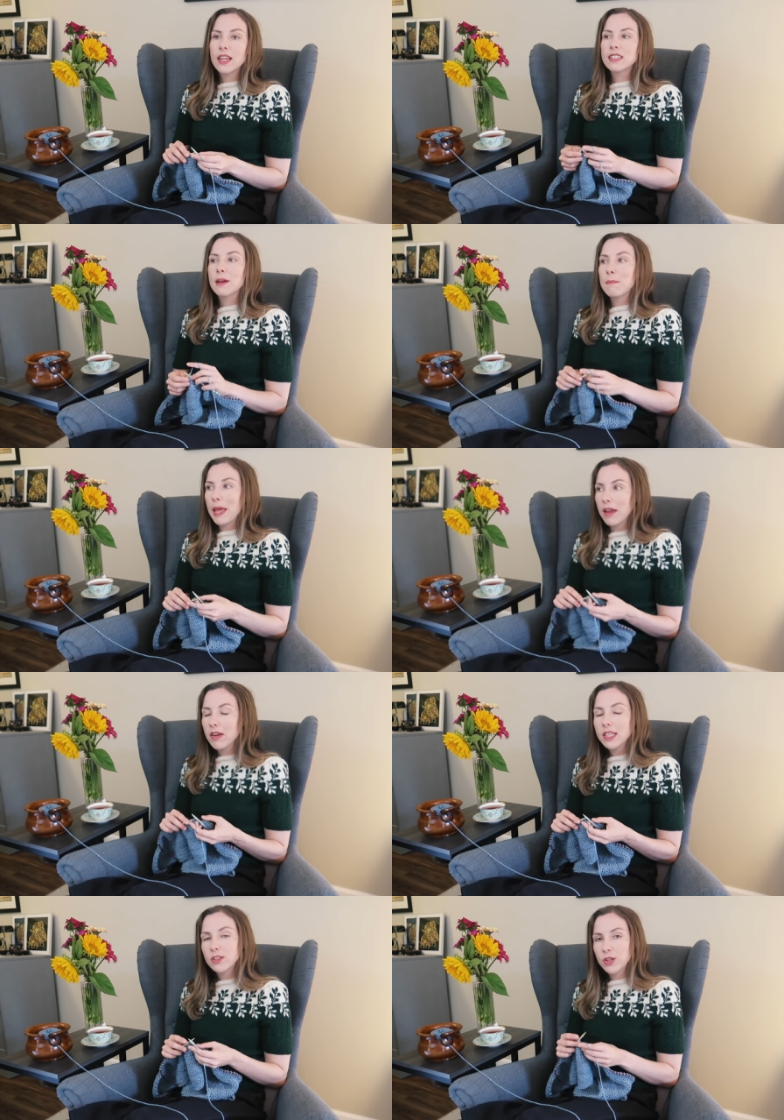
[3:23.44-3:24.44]
and
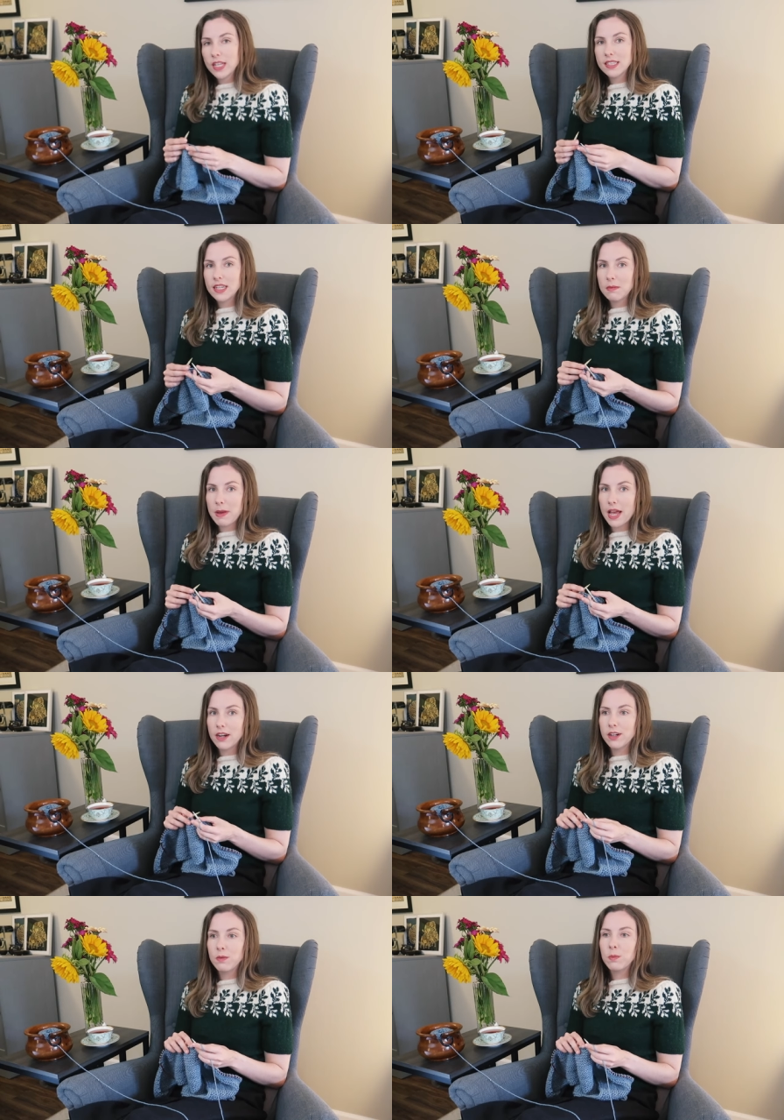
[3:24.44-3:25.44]
comparing the translated
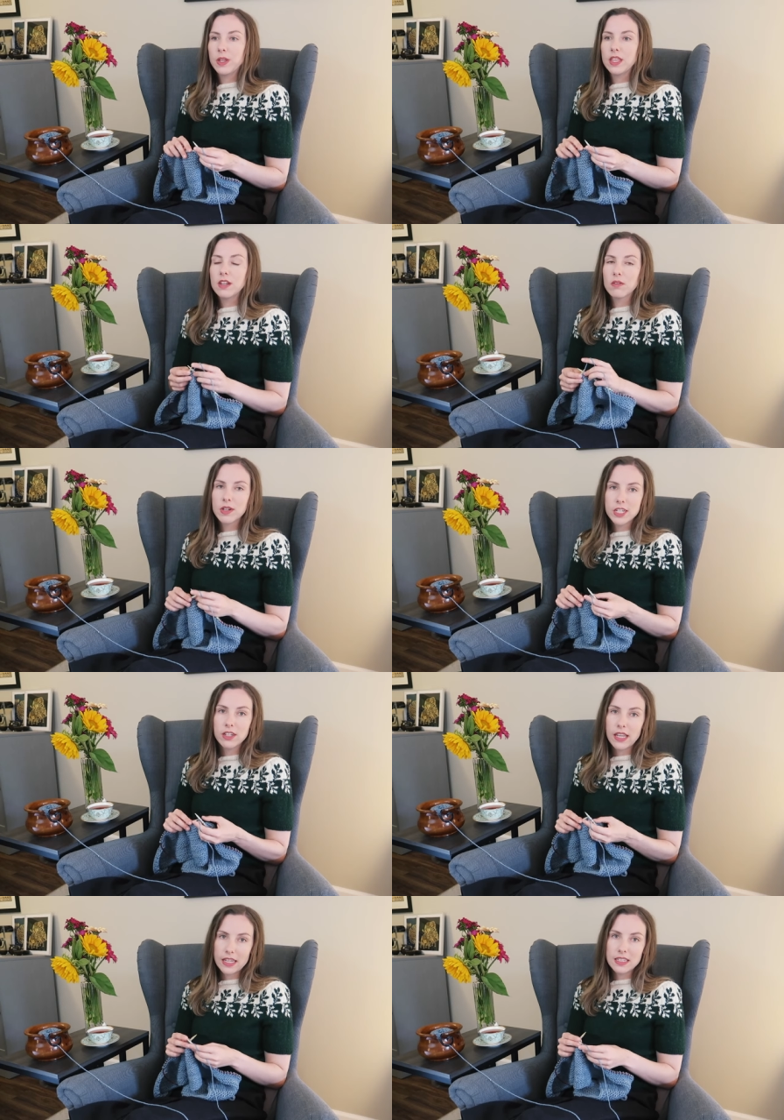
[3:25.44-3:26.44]
pattern with the original
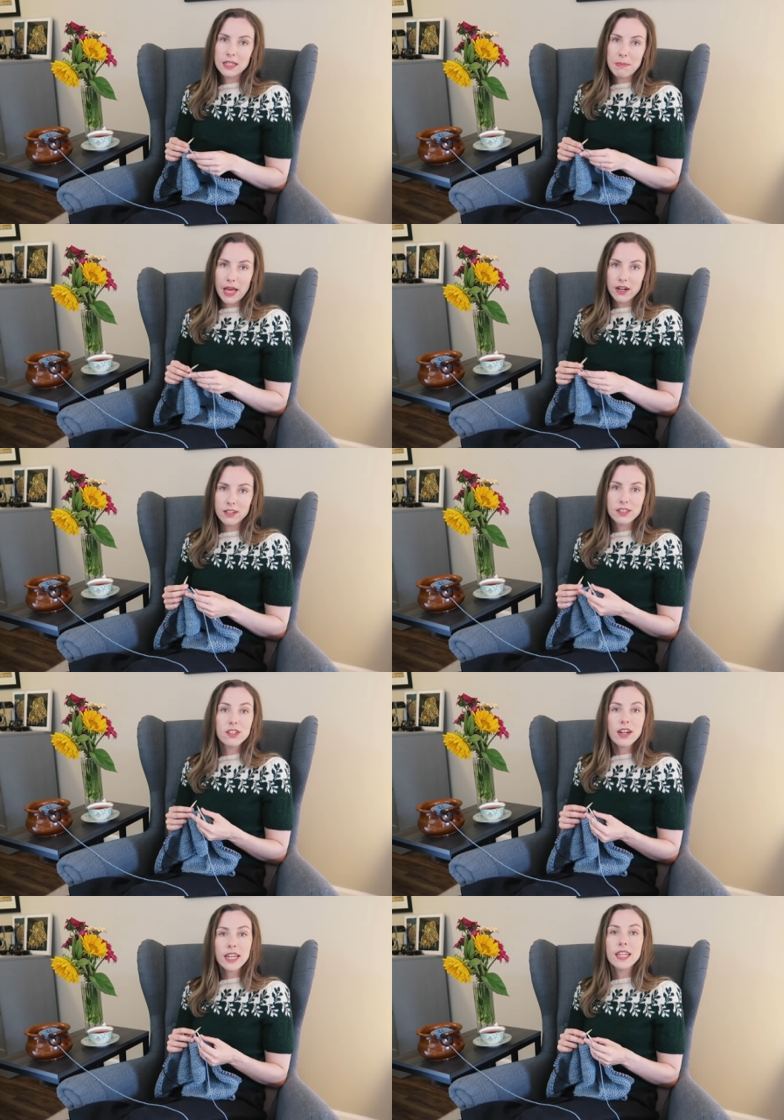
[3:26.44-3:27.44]
antique pattern to
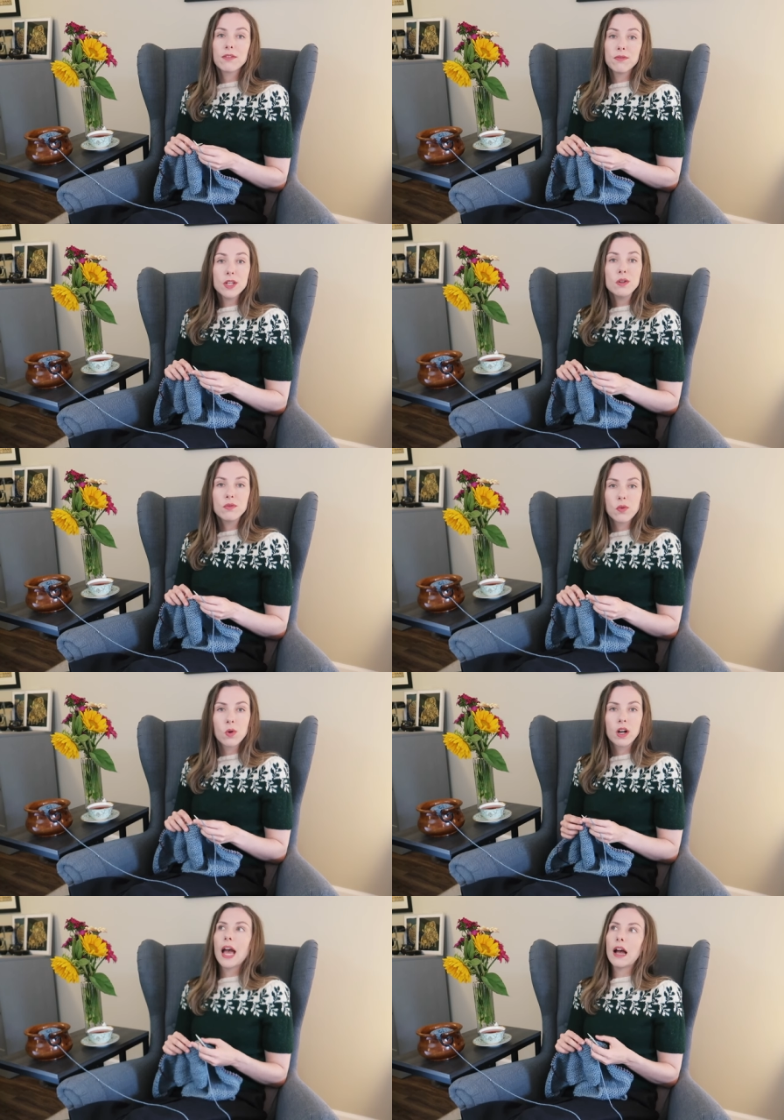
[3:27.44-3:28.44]
start getting a feel
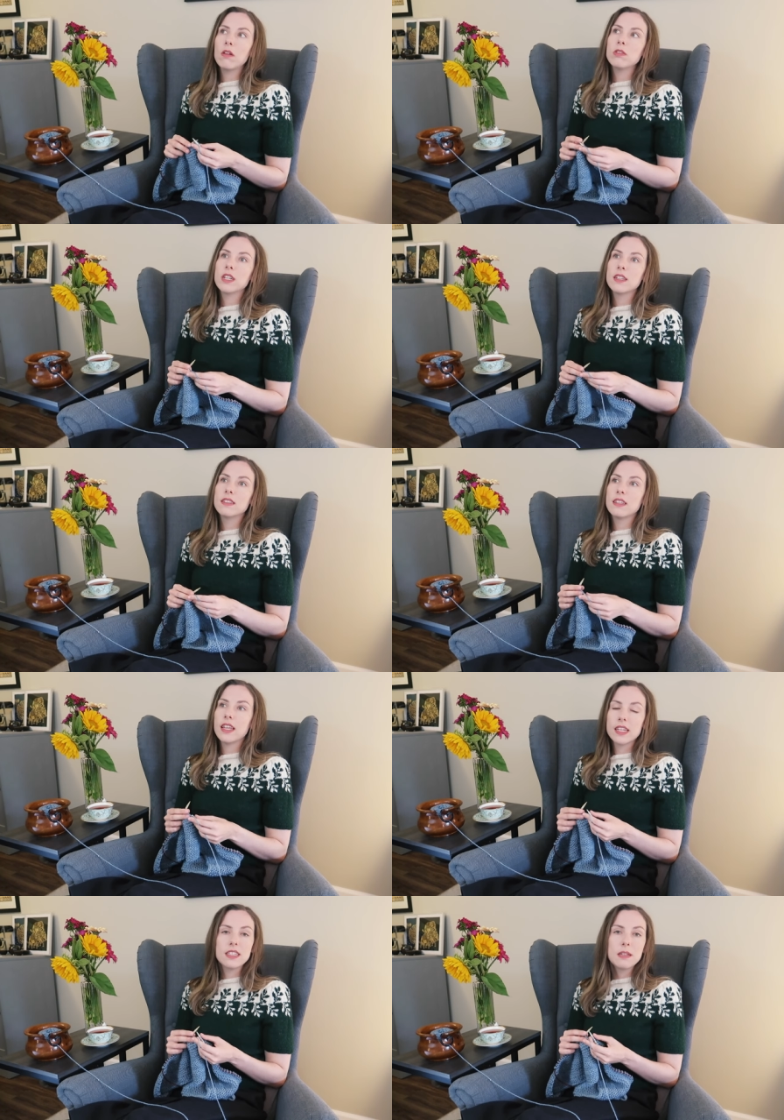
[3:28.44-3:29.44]
for how does an
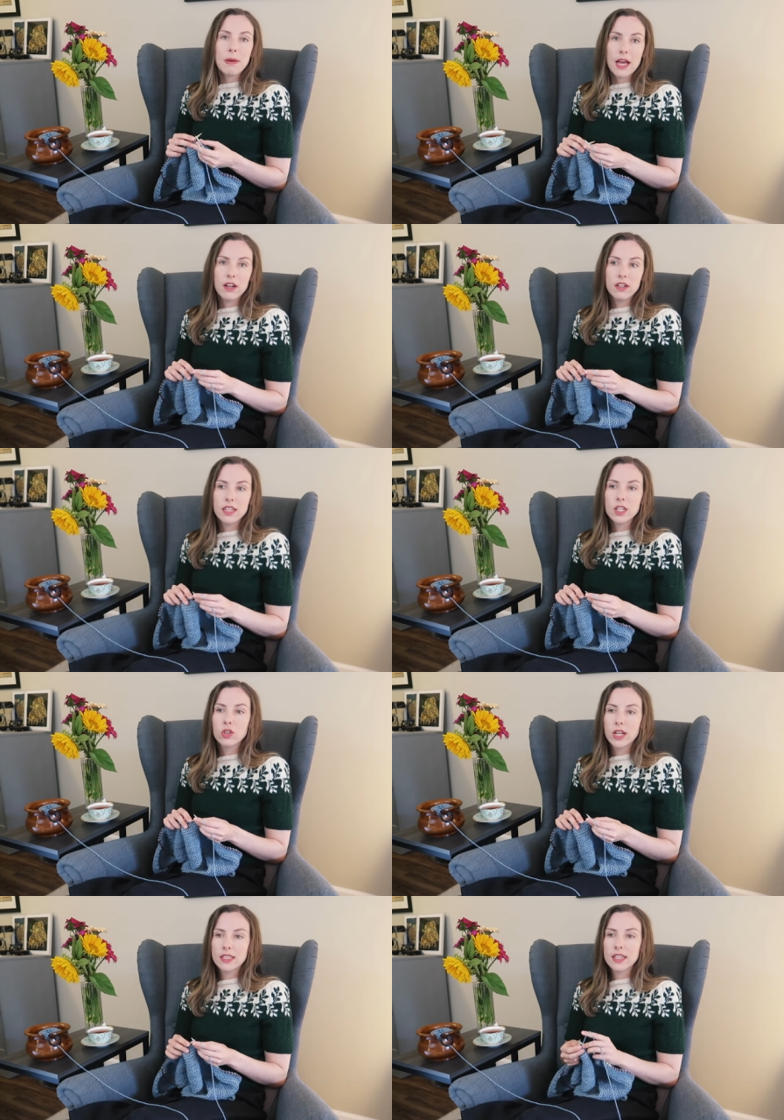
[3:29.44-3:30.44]
antique pattern get
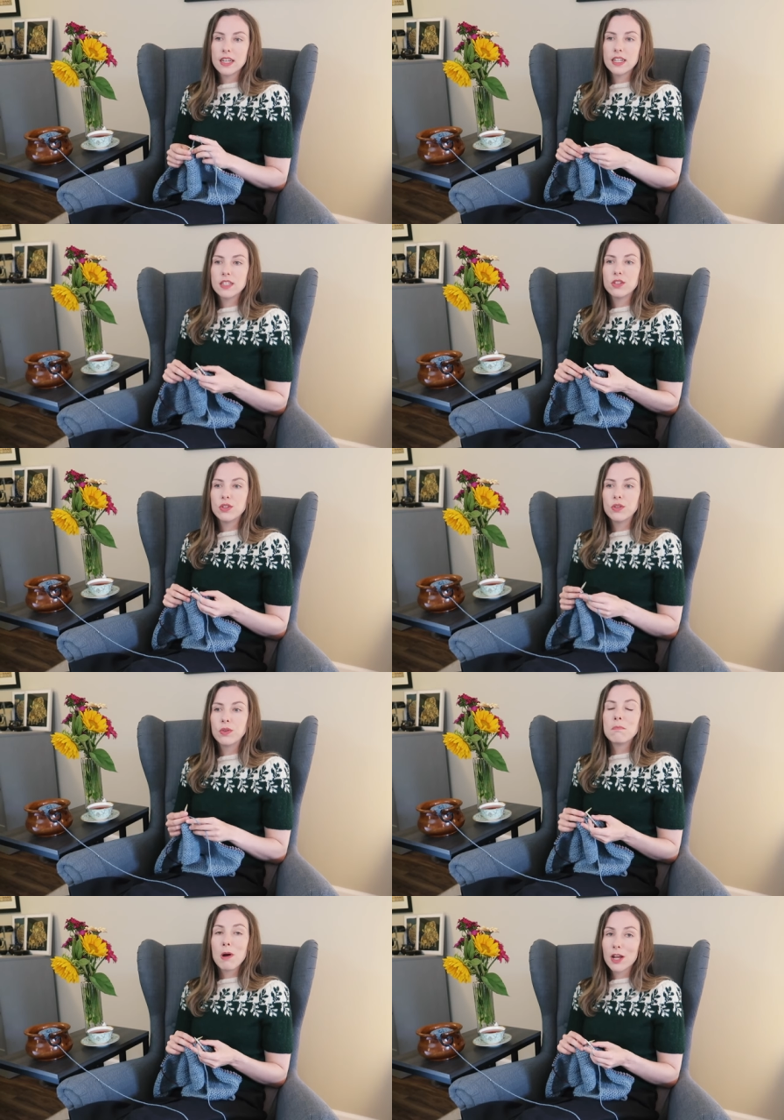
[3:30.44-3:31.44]
translated into
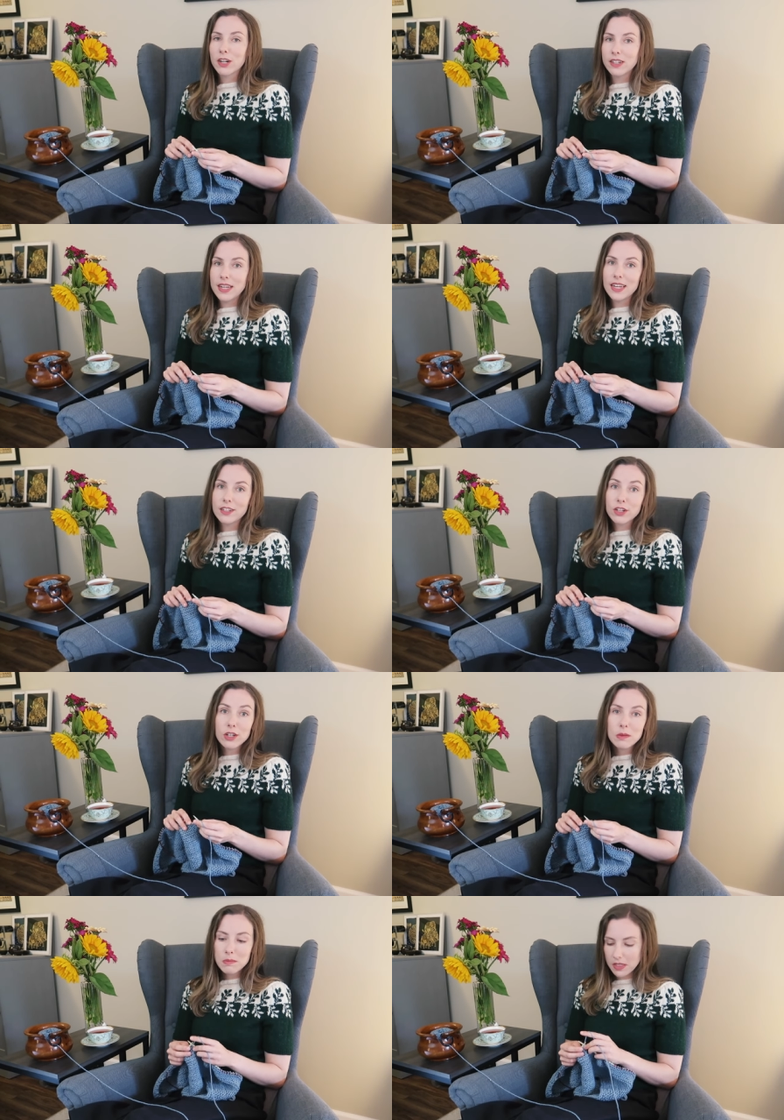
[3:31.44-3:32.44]
modern knitting
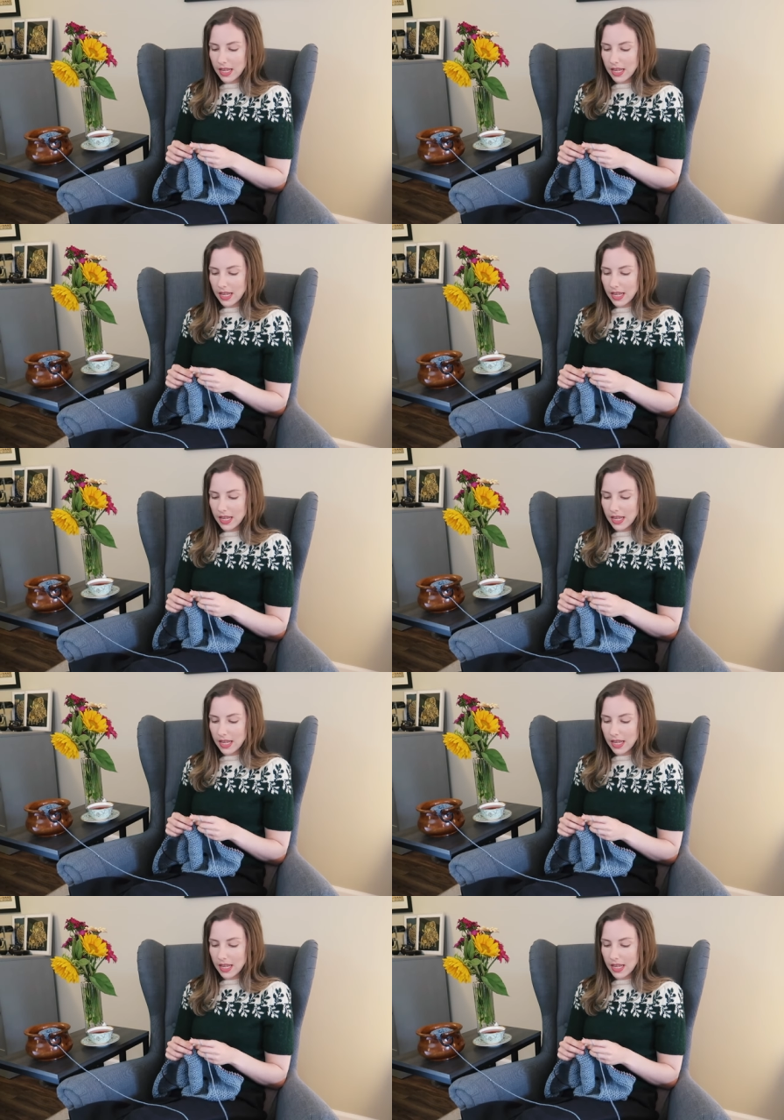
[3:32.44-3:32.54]
terms